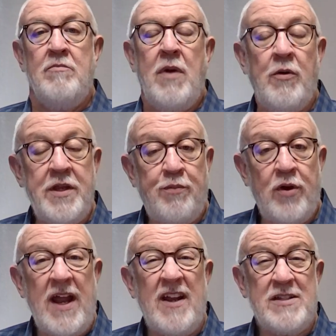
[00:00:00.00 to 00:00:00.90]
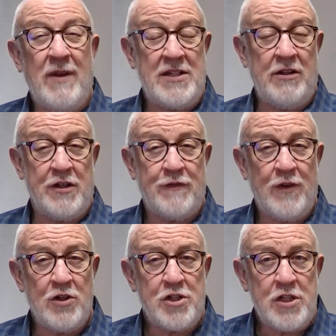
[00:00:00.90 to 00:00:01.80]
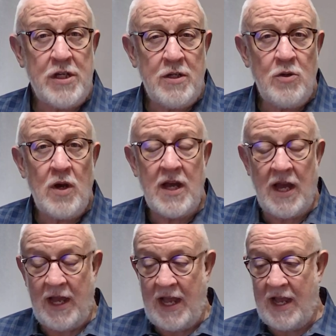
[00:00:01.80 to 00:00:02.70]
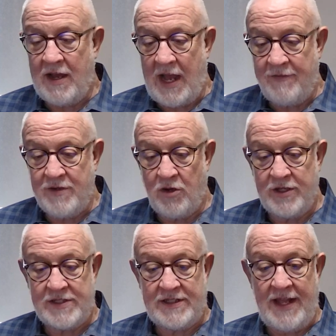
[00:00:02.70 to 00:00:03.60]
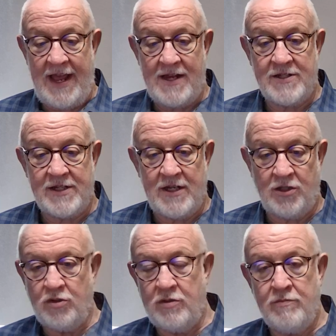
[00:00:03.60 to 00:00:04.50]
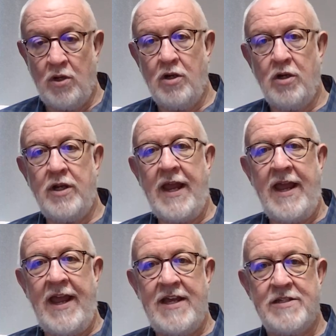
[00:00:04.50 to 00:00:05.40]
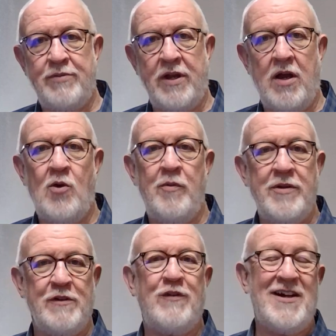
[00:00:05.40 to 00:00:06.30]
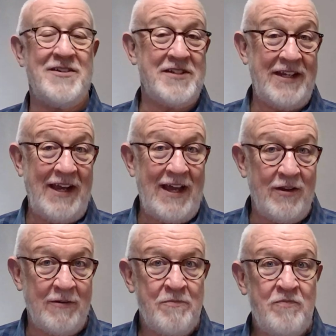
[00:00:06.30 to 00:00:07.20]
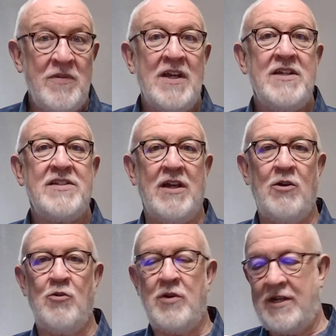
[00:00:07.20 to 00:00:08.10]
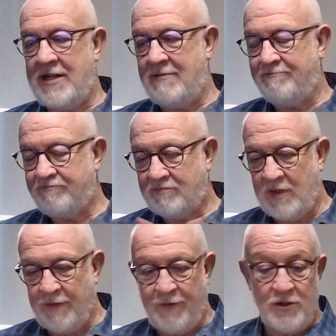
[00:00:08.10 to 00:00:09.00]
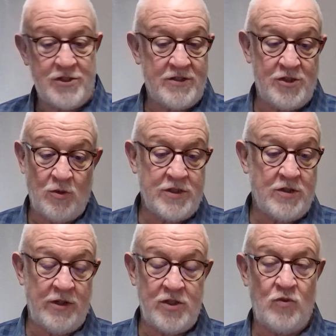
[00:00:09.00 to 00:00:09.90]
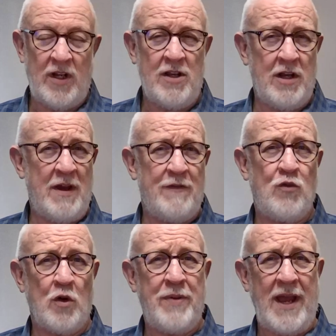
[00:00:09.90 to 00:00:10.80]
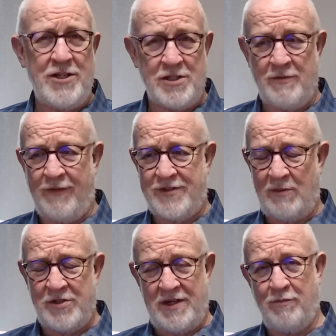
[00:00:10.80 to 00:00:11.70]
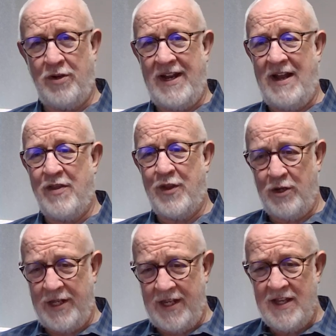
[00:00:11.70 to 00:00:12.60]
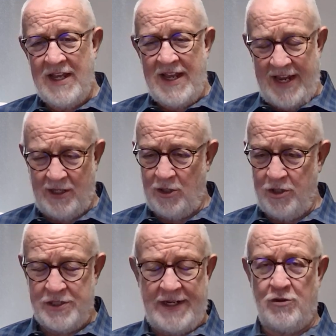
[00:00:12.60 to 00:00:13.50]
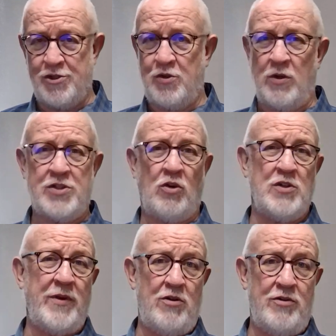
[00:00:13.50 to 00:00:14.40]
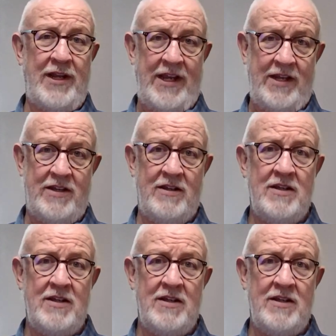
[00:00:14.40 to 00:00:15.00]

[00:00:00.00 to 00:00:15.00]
But when you print out, especially those first two, I've noticed that Gutenberg has put a whole bunch of files together. So the first short story is really only about 4 pages, but for some reason it printed out 30, including several short stories we don't need.